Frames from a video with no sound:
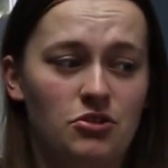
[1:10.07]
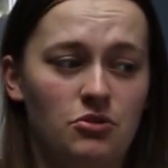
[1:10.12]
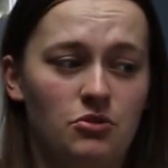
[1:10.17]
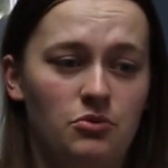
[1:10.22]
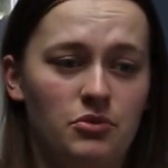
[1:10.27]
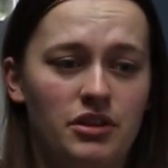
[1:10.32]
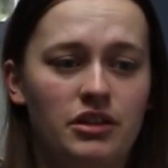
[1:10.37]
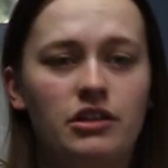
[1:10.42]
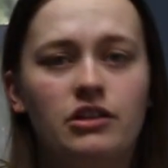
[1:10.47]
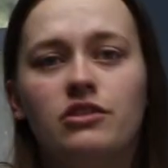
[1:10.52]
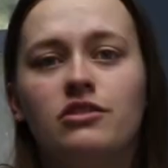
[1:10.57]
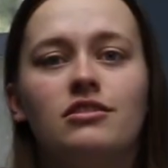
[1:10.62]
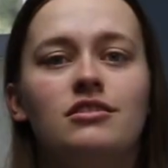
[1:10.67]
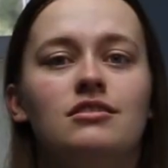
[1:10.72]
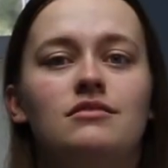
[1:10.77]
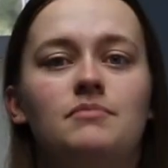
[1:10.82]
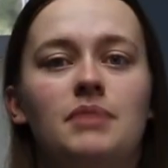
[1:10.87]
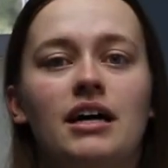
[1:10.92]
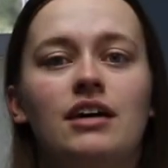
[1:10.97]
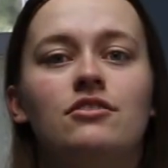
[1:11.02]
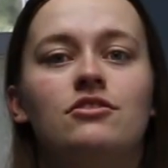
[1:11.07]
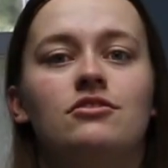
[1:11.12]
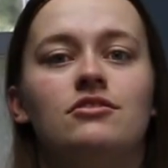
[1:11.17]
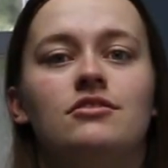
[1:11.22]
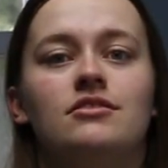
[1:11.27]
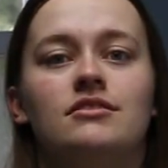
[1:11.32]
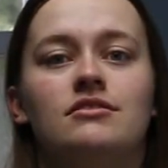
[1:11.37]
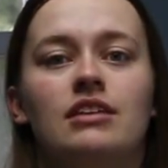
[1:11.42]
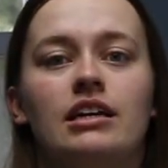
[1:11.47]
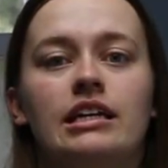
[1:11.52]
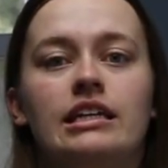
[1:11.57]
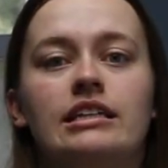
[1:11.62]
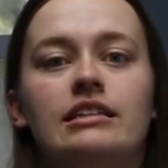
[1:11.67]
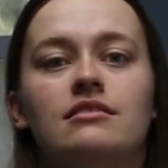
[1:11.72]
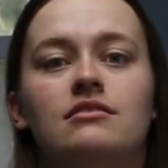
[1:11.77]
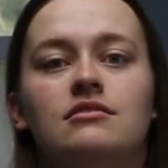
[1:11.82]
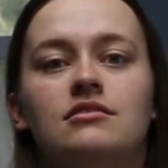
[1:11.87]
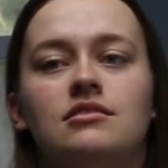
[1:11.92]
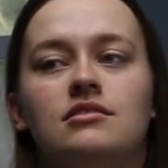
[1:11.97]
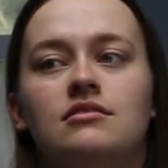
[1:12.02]
really good patterns
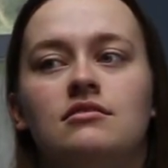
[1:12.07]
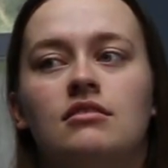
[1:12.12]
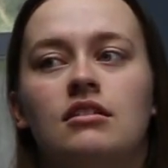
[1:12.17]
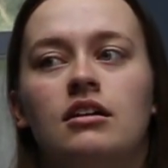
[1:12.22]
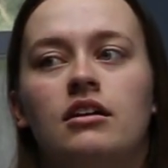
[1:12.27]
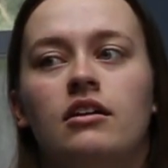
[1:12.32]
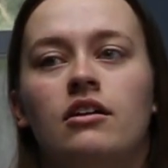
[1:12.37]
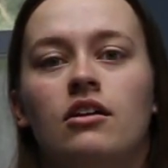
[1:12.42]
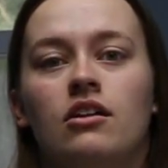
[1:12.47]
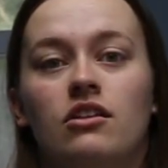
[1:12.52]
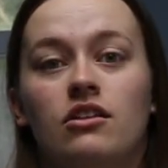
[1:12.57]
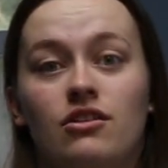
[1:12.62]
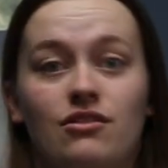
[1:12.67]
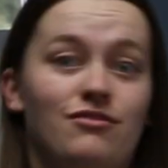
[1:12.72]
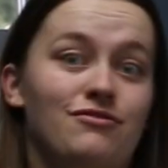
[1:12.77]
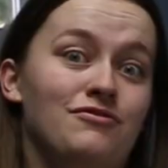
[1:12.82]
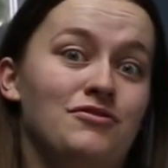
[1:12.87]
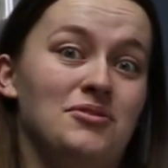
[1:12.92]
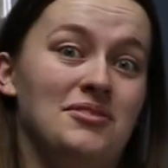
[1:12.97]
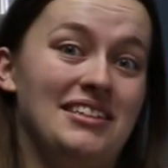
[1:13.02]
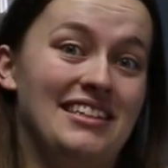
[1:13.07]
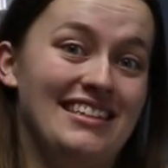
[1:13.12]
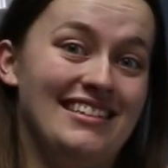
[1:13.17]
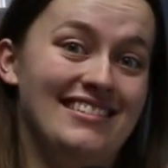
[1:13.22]
and they're free.